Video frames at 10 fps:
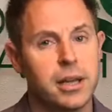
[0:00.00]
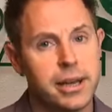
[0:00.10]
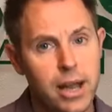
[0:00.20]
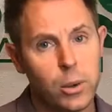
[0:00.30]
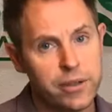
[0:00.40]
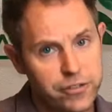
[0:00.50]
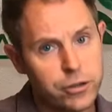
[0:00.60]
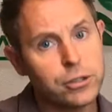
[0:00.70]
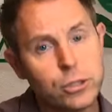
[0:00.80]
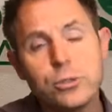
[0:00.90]
Now, if
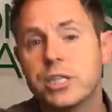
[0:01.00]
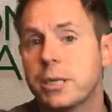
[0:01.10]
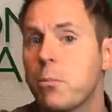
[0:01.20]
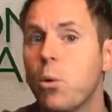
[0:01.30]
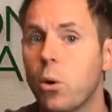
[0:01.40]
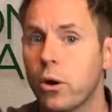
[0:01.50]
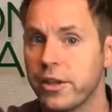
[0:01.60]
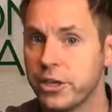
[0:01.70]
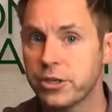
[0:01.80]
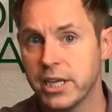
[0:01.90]
you're losing more
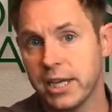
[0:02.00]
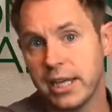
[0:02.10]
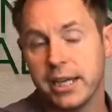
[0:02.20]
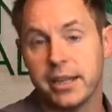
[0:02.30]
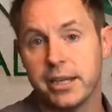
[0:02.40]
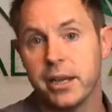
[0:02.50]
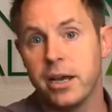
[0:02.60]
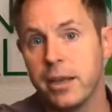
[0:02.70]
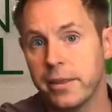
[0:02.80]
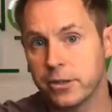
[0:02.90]
than you're taking in, then
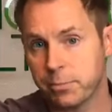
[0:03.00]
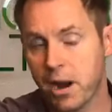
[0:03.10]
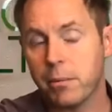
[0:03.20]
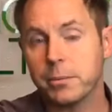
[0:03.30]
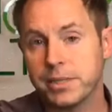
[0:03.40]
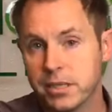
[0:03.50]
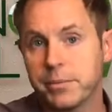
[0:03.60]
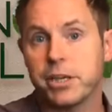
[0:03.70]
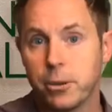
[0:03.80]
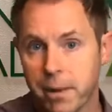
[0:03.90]
there's probably
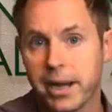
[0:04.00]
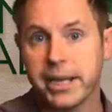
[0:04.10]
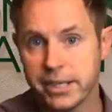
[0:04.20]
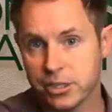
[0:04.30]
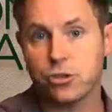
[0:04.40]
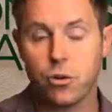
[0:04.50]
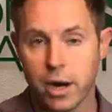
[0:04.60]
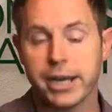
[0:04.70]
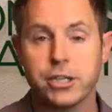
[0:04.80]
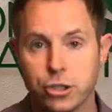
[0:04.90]
something your body is
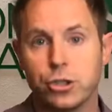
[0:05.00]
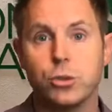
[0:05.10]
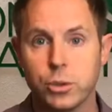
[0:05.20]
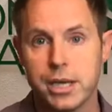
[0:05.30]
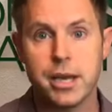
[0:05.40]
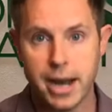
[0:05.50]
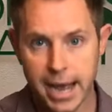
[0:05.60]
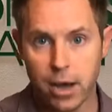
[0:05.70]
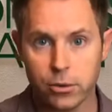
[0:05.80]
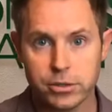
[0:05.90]
trying to get
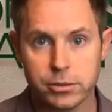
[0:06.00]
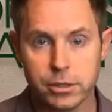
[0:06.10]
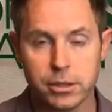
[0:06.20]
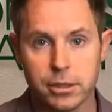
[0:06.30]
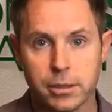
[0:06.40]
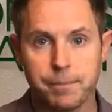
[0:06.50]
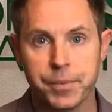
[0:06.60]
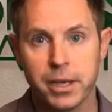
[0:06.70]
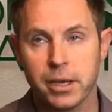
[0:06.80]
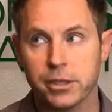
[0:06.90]
out.
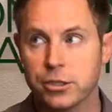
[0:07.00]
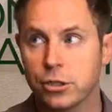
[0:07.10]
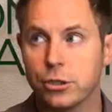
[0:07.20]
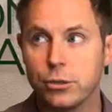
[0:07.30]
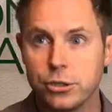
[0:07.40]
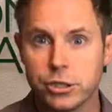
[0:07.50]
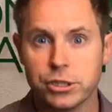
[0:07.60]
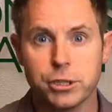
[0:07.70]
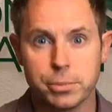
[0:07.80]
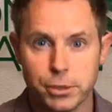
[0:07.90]
The solution
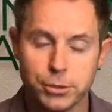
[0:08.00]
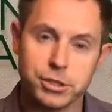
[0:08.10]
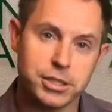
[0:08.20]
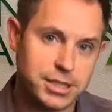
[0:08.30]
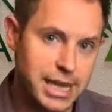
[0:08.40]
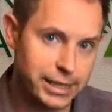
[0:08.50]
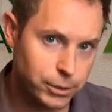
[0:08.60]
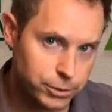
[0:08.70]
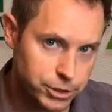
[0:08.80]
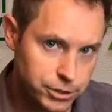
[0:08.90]
to pollution is
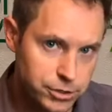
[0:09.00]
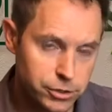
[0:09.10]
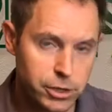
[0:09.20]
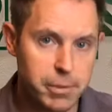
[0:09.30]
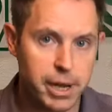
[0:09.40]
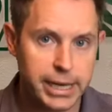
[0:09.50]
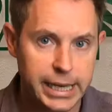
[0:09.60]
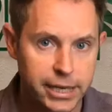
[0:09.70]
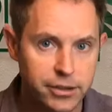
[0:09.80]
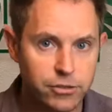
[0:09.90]
dilution. So your body
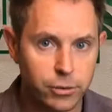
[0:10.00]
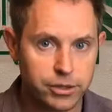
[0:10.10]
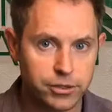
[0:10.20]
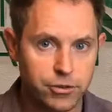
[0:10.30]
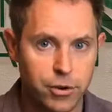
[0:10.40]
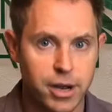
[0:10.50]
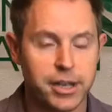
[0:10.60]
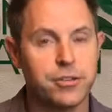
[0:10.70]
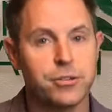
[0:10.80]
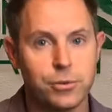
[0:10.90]
is going to try
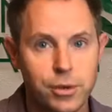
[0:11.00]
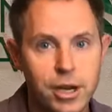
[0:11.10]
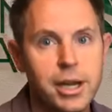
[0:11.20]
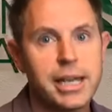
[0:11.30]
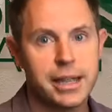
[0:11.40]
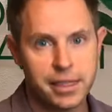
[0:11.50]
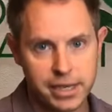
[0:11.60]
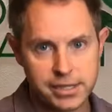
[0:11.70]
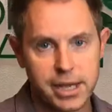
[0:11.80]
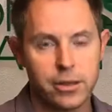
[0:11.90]
to get
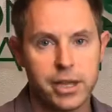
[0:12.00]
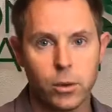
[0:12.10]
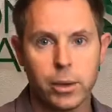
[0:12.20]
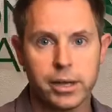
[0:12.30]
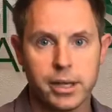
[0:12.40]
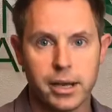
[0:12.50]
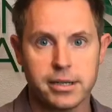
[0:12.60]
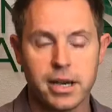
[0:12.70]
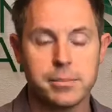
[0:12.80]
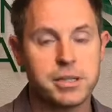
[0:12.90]
things out that way a lot of
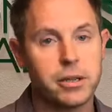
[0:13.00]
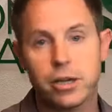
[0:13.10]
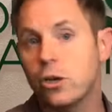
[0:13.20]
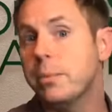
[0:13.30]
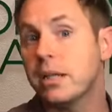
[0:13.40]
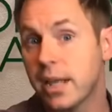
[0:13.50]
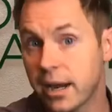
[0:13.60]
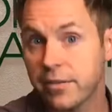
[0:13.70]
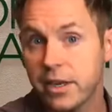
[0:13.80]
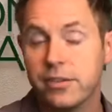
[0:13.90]
times. Now, that could be a lot
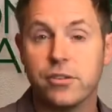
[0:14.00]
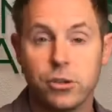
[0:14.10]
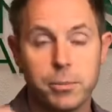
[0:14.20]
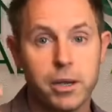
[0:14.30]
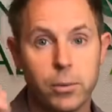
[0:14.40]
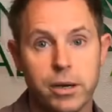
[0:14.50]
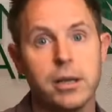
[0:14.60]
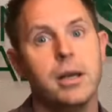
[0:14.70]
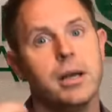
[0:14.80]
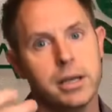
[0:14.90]
of things, and you may want to
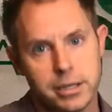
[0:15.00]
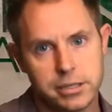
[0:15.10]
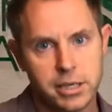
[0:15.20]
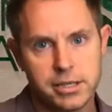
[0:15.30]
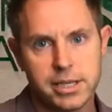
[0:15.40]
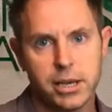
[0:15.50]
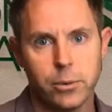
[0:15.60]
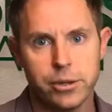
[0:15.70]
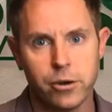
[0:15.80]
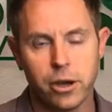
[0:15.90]
discuss that
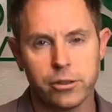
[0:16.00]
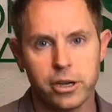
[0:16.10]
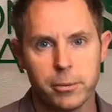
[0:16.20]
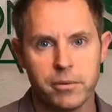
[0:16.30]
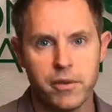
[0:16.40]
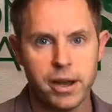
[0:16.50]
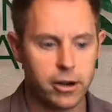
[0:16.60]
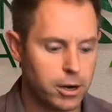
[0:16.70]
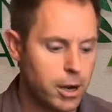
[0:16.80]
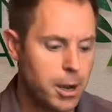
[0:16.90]
with your healthcare
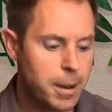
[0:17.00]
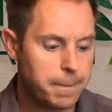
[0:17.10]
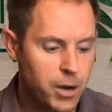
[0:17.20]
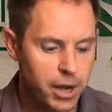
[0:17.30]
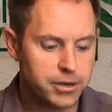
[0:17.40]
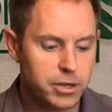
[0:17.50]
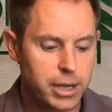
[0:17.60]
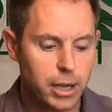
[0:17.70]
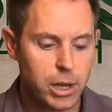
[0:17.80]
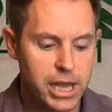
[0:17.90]
provider. But
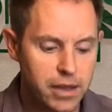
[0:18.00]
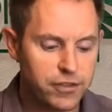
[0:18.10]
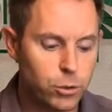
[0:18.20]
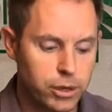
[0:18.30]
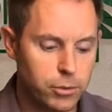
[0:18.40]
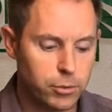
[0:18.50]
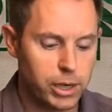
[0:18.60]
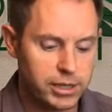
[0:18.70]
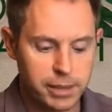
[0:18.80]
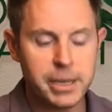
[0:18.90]
if you are
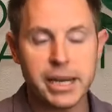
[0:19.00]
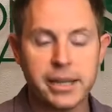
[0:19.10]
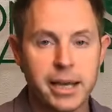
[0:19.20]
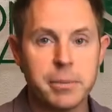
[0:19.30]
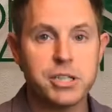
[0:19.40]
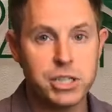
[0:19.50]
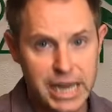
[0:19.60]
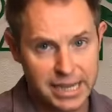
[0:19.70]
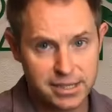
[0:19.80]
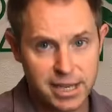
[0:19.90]
eliminating that much,
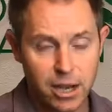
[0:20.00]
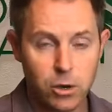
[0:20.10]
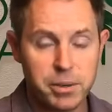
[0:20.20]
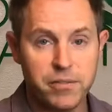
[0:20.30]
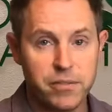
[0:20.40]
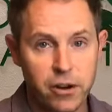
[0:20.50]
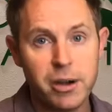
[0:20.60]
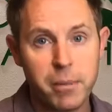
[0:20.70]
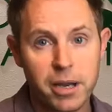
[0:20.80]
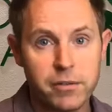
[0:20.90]
yes, I would be very
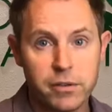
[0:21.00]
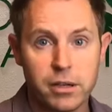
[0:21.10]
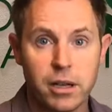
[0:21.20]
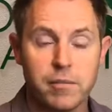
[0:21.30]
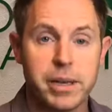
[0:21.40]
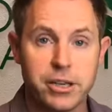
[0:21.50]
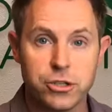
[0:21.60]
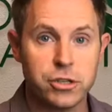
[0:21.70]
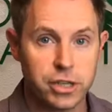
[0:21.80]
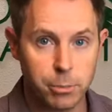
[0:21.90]
mindful of making
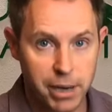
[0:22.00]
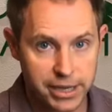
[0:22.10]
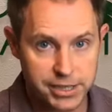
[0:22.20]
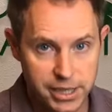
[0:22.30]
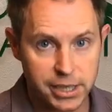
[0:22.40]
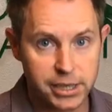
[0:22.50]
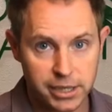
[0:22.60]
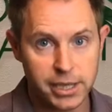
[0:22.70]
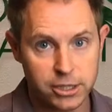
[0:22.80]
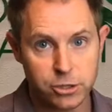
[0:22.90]
sure that your body's getting the
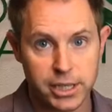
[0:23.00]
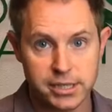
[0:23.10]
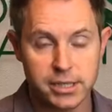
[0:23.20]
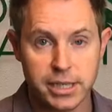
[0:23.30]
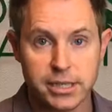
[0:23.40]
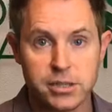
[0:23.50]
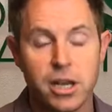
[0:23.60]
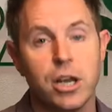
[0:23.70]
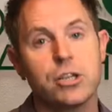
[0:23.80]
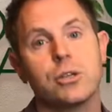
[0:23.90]
electrolytes it needs
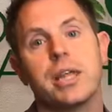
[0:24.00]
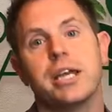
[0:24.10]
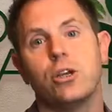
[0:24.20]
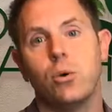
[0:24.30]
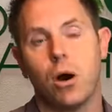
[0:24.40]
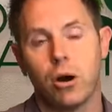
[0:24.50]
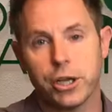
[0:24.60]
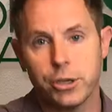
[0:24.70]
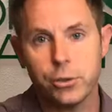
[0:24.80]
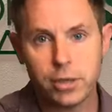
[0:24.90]
so that you are
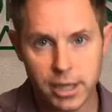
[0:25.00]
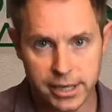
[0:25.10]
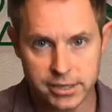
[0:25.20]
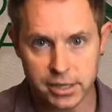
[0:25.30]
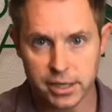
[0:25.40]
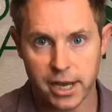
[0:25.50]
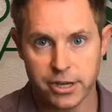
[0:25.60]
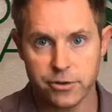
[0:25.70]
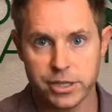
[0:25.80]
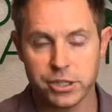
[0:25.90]
utilizing the
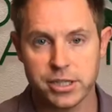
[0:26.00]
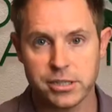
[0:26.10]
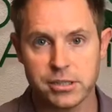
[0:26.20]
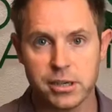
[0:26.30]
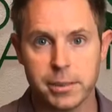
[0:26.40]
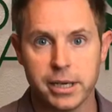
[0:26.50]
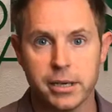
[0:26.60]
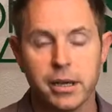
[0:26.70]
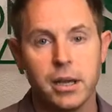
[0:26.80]
hydration as it's coming in.